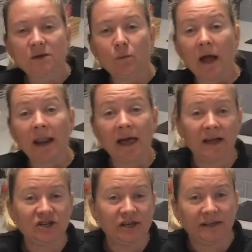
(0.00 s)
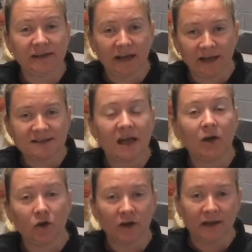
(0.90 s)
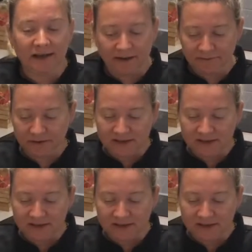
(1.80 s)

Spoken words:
so while our chicken nuggets are cooking in the oven,